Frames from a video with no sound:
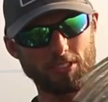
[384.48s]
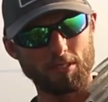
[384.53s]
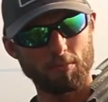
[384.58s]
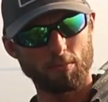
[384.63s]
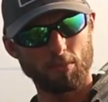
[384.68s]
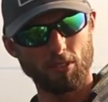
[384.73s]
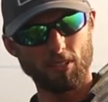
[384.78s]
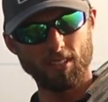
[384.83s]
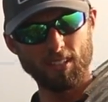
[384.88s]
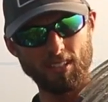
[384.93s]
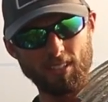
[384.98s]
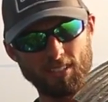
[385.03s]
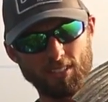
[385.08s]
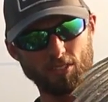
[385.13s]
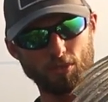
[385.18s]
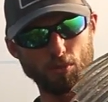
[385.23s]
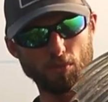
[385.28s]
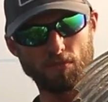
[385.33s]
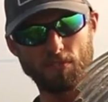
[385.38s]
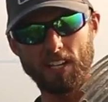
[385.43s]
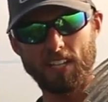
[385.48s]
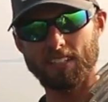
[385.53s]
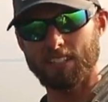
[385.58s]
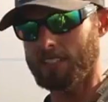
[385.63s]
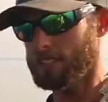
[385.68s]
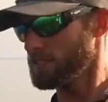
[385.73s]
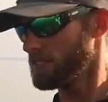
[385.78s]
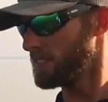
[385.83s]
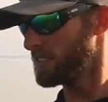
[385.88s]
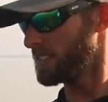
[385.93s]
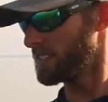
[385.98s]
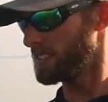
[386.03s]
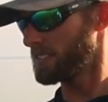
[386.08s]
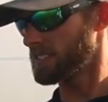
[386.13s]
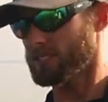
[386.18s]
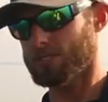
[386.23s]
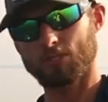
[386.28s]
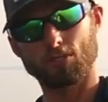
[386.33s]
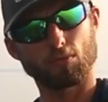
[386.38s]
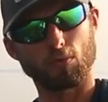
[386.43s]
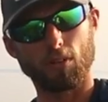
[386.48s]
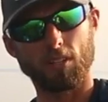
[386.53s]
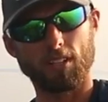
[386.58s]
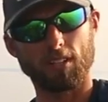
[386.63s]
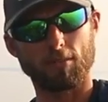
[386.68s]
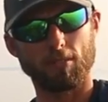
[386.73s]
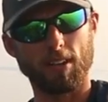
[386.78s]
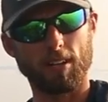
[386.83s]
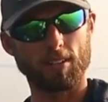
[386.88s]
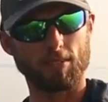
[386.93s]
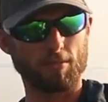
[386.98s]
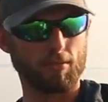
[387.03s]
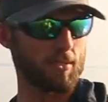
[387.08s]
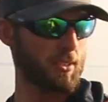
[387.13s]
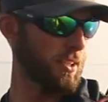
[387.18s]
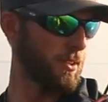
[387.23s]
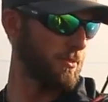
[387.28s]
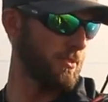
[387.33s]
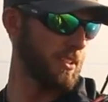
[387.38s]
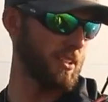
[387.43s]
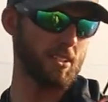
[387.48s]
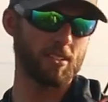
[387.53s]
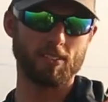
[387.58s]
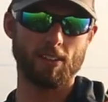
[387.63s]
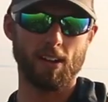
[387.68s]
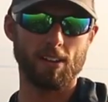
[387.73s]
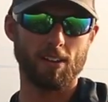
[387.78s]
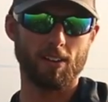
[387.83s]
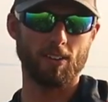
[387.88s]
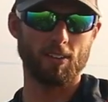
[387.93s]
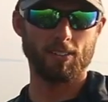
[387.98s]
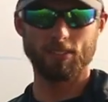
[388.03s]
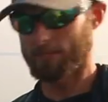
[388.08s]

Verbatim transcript: simple, too effective. Just working really good right now.